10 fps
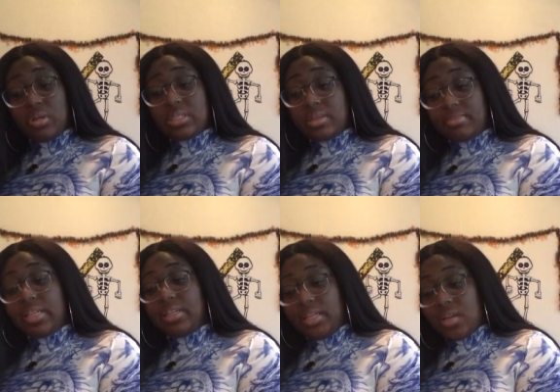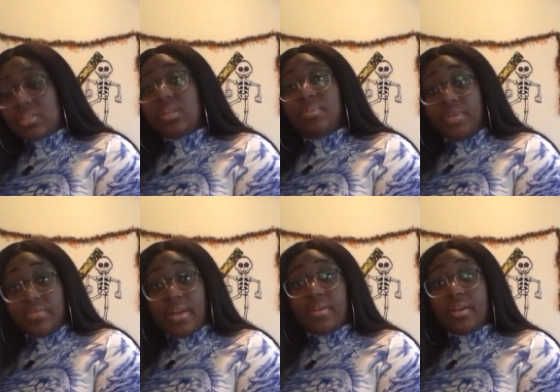wants something, Leo's going to be
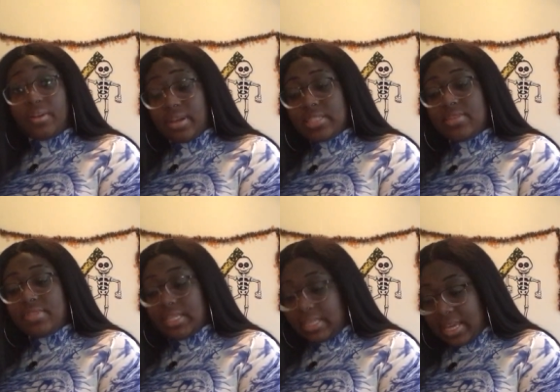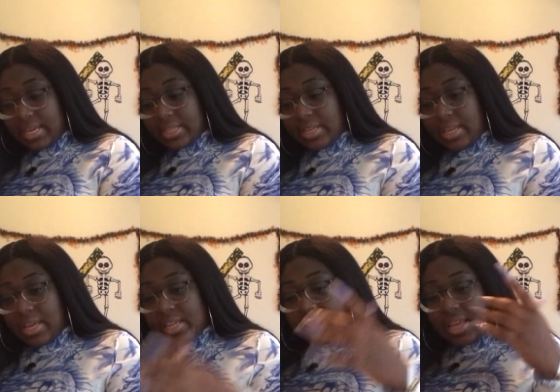very aggressive to get it.
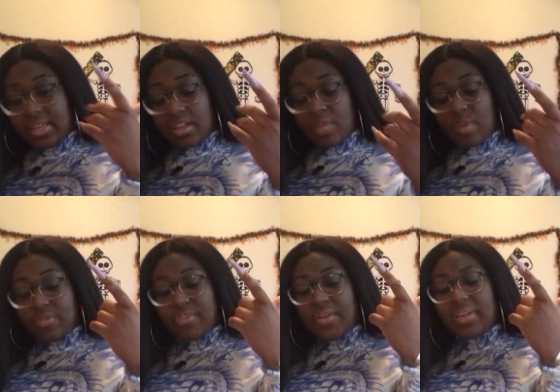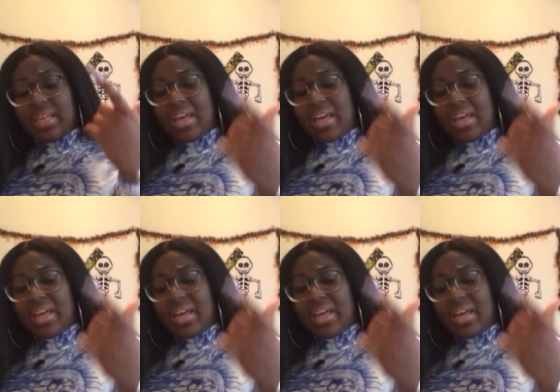And they can come off very